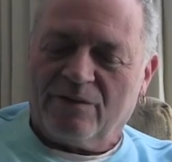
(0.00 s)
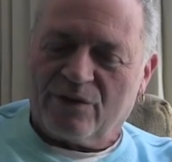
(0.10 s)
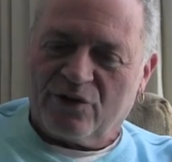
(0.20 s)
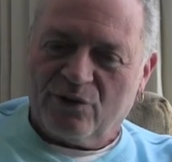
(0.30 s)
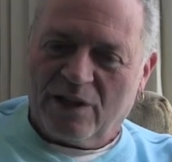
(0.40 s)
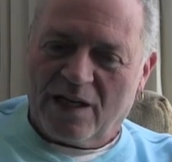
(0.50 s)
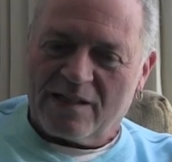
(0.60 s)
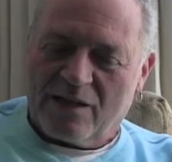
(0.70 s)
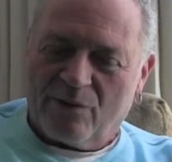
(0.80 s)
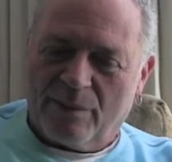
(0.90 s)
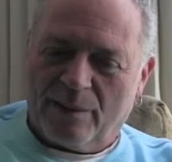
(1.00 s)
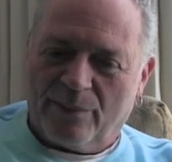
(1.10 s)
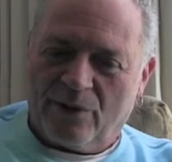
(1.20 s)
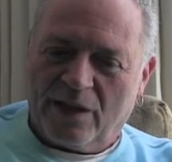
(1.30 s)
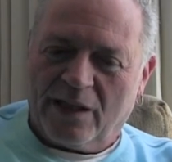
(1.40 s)
it was two guys I
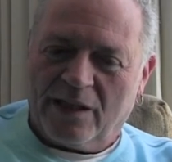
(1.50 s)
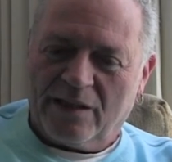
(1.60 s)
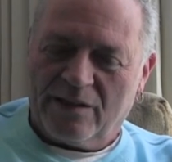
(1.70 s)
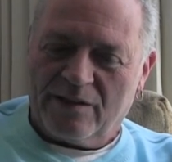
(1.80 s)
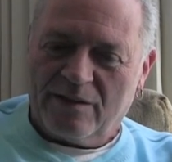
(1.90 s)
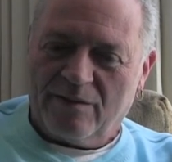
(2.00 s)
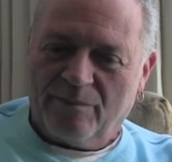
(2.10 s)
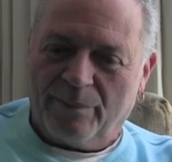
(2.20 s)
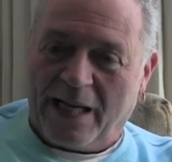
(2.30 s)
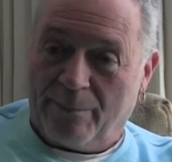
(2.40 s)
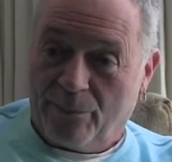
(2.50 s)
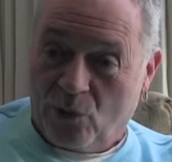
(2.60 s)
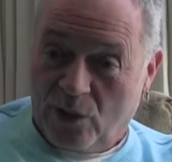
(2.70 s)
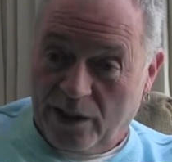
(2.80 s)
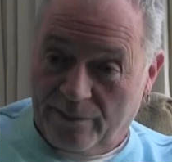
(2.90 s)
remember, and Bat
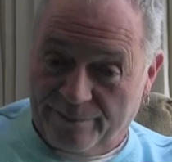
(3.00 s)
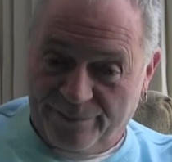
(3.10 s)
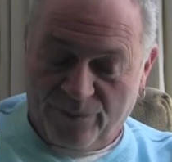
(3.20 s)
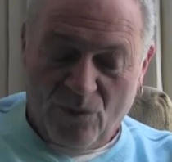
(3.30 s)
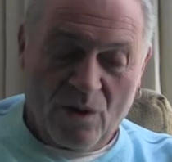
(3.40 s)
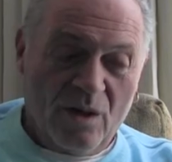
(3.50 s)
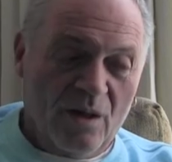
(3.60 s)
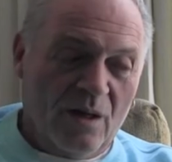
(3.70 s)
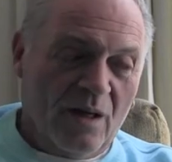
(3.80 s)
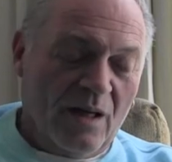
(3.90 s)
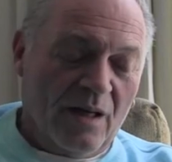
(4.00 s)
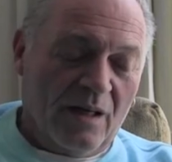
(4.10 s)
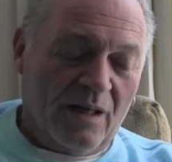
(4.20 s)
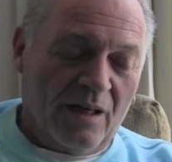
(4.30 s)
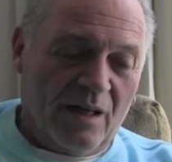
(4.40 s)
Boy,
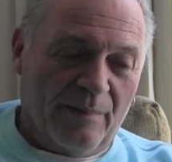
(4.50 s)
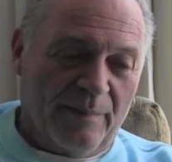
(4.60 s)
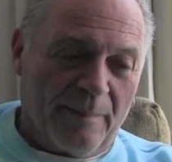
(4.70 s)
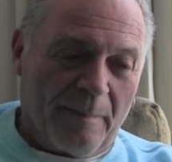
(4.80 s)
and um,